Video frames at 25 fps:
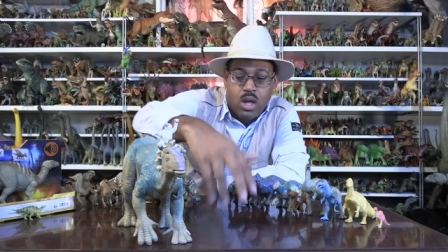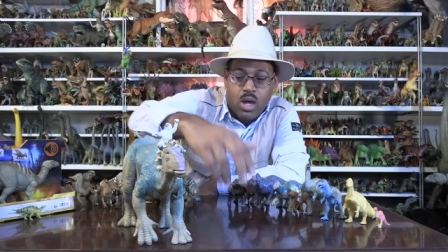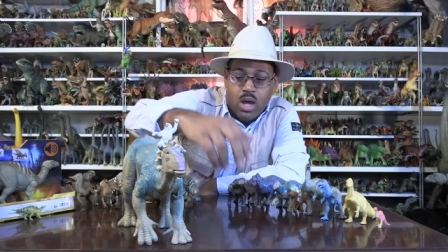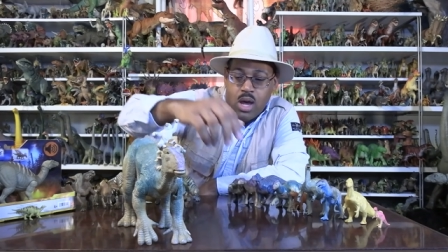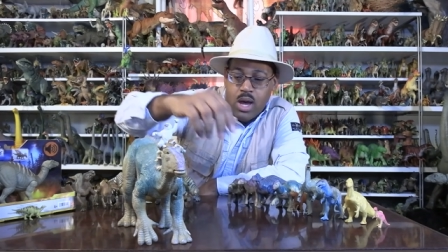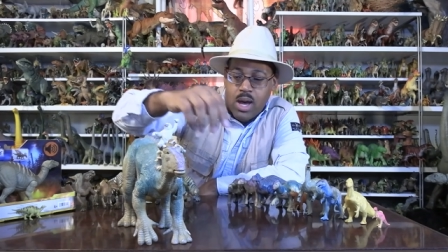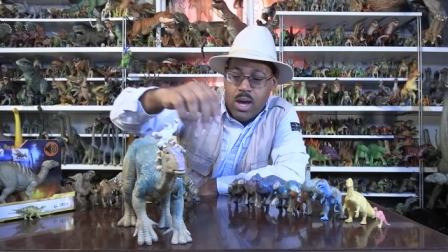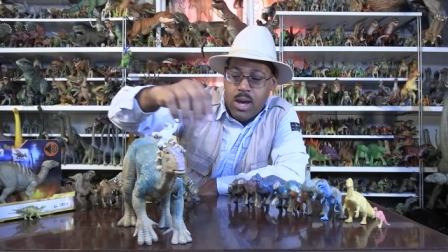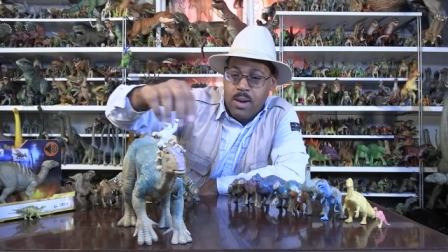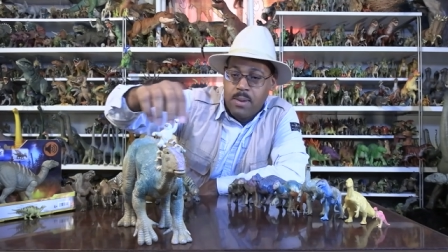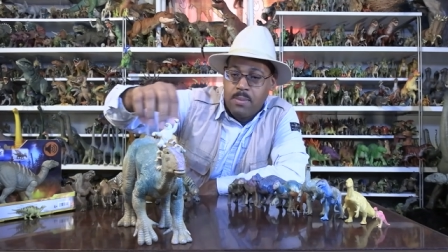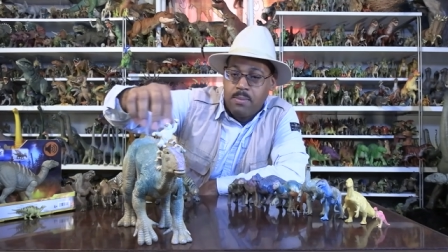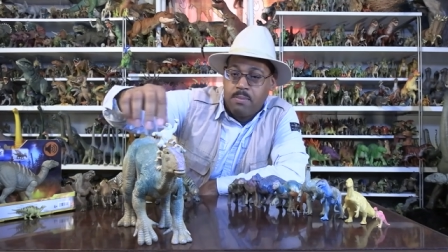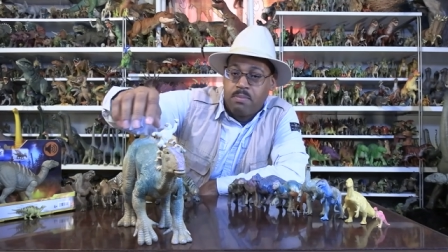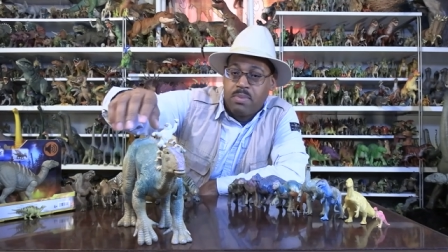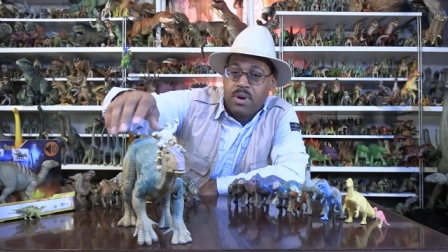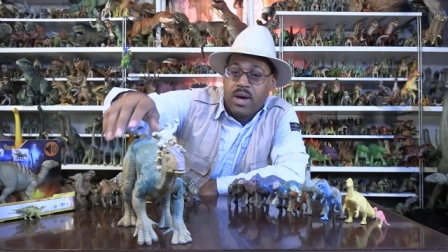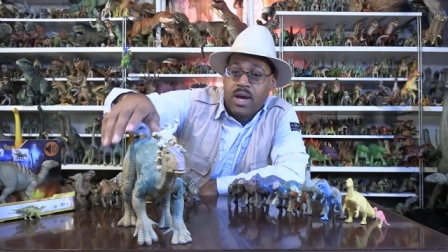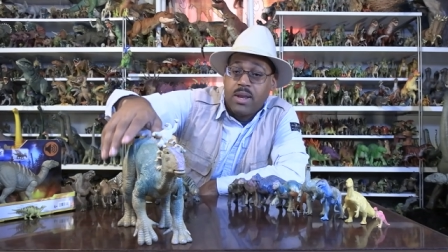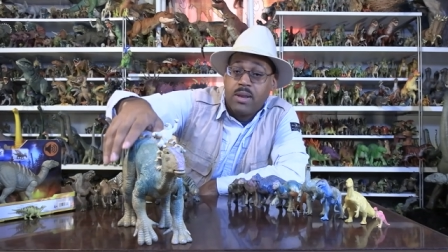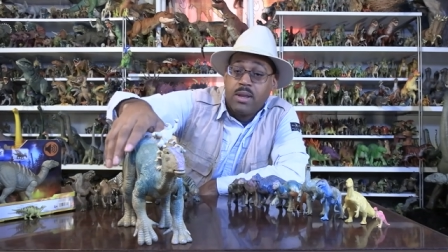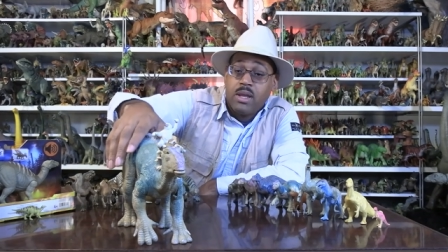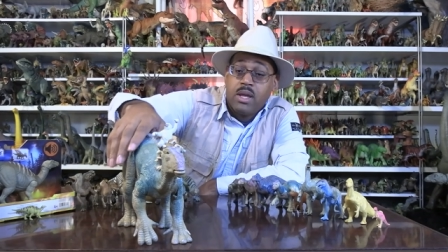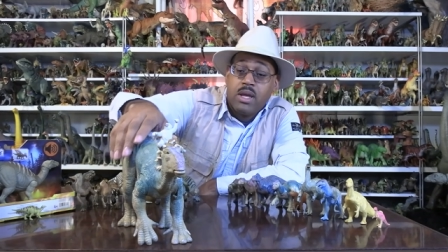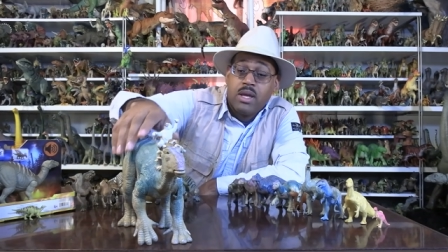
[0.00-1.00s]
Uh,
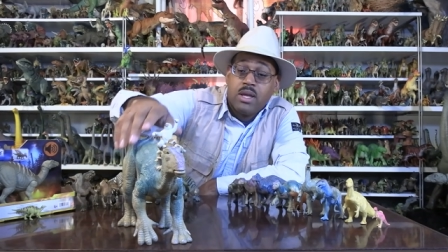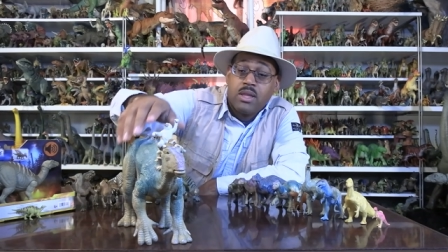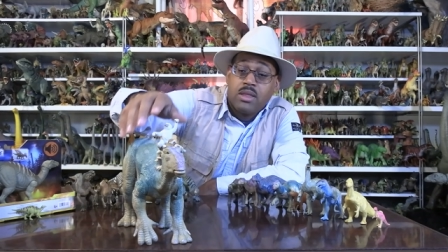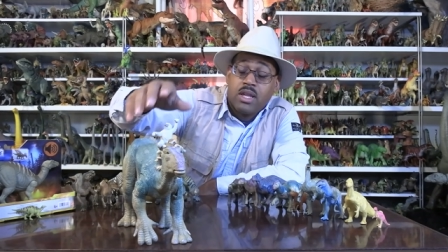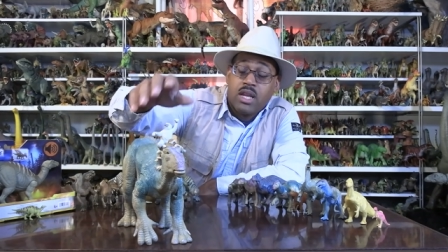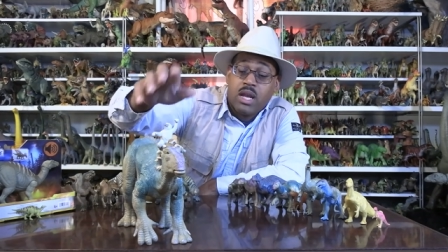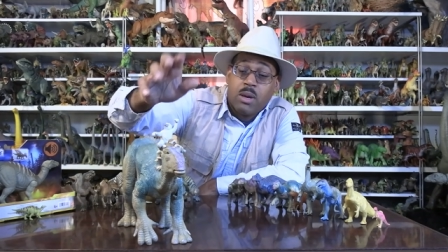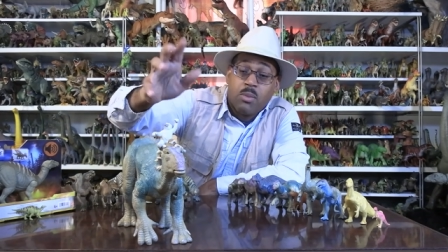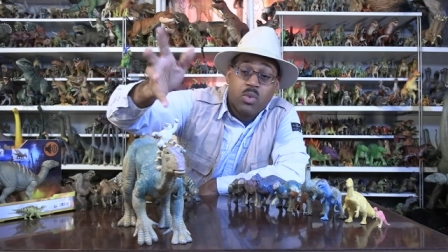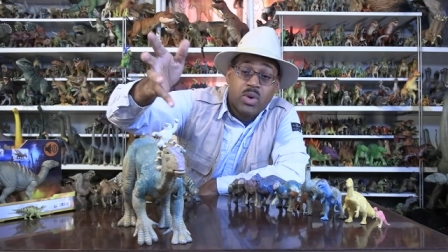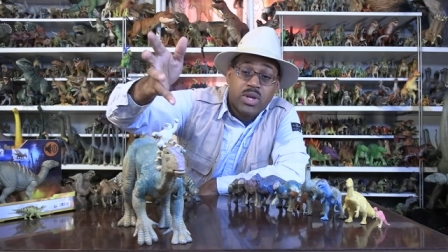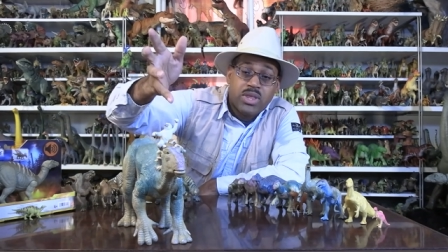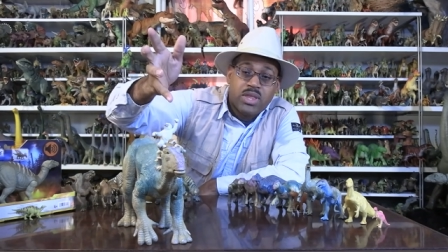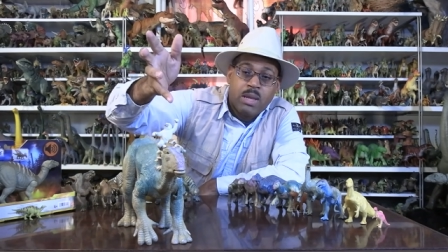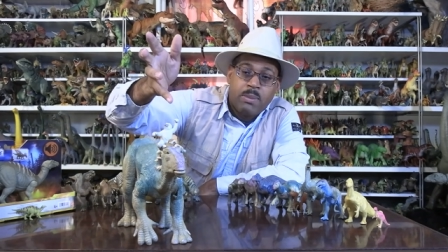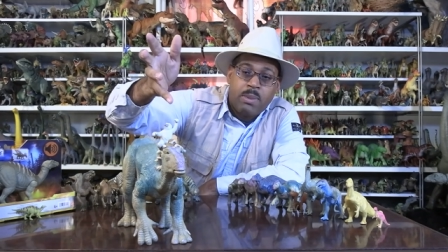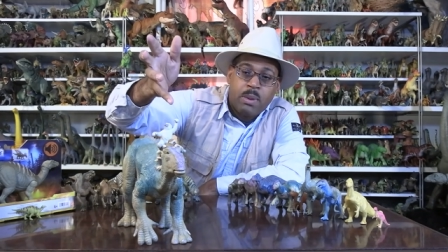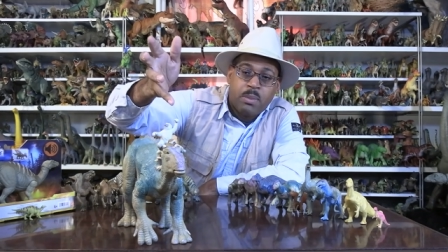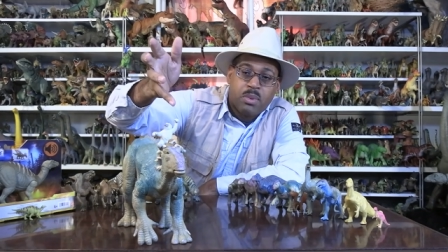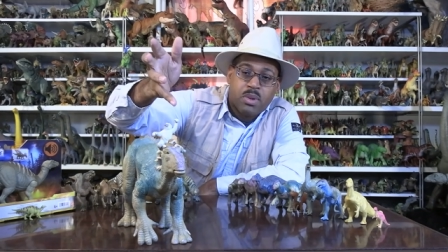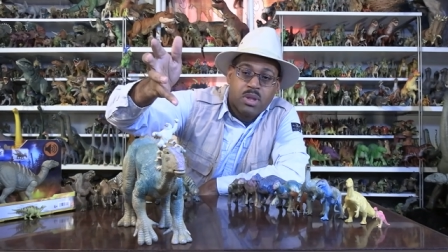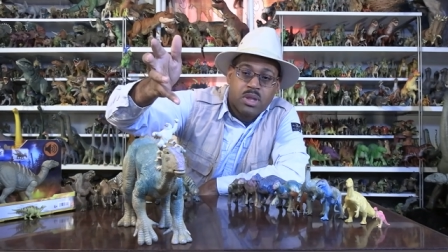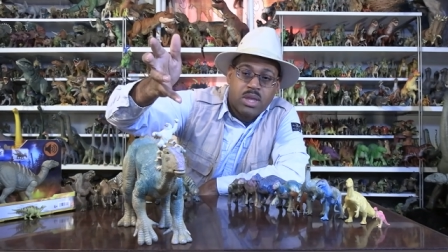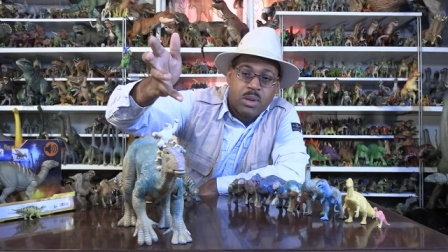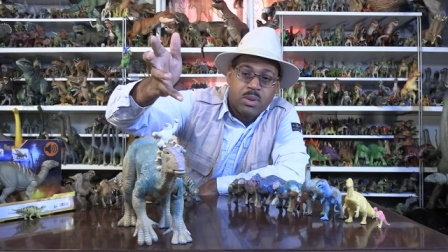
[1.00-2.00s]
but the number one thing
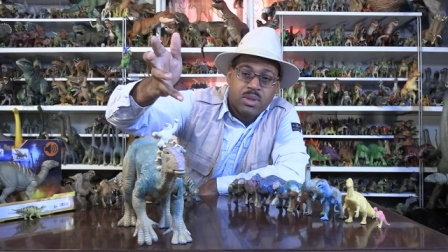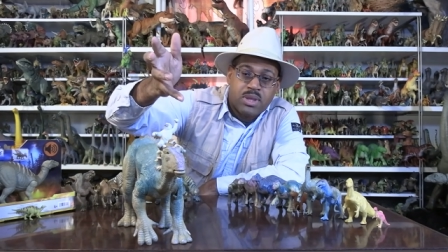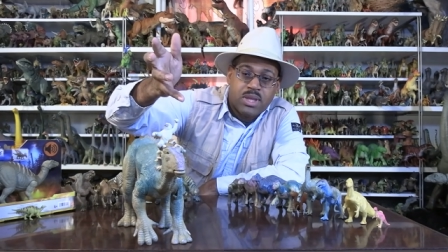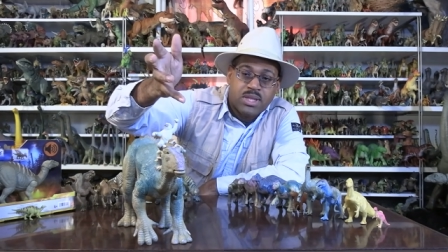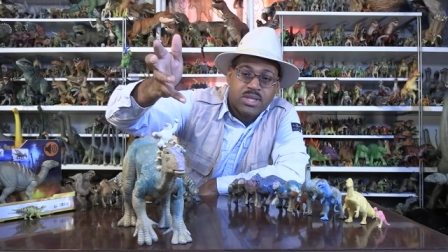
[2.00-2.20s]
people see with